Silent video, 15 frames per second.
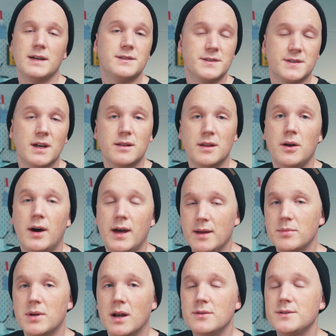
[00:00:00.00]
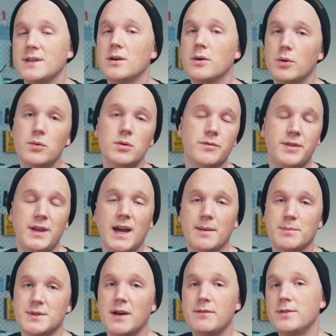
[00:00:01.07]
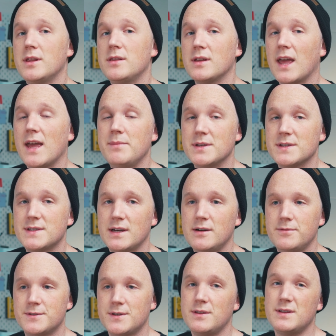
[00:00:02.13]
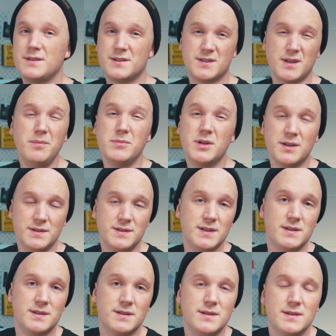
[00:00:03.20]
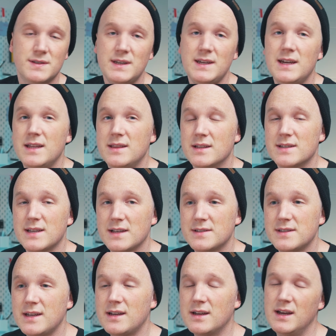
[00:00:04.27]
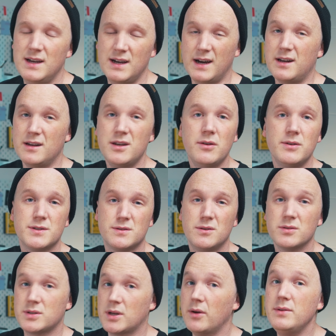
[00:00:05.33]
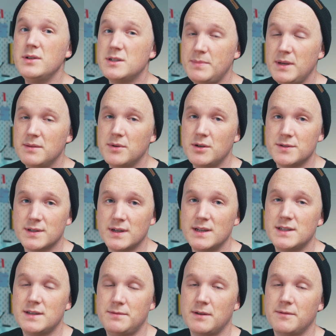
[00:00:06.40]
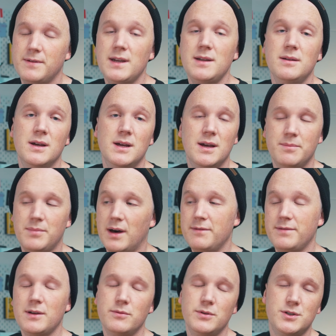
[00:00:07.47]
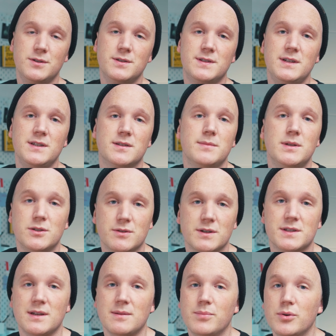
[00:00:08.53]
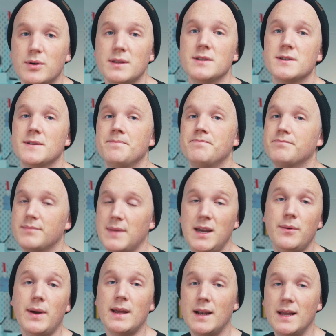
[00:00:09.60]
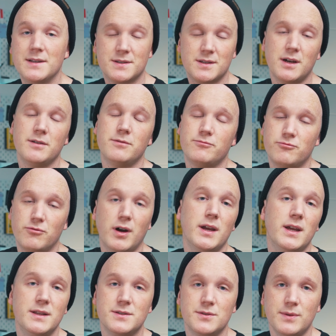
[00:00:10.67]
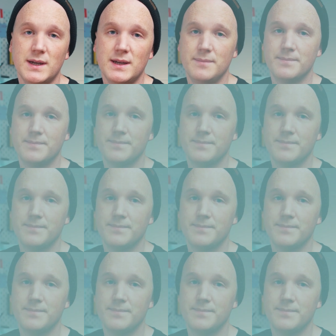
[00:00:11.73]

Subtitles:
As a side note, I am closing all of the apps other than the game itself, so there's some consistency in the testing, and I know it's not going to be the most scientific thing, but I think we should see some interesting points. Anyway, let's dive right into it.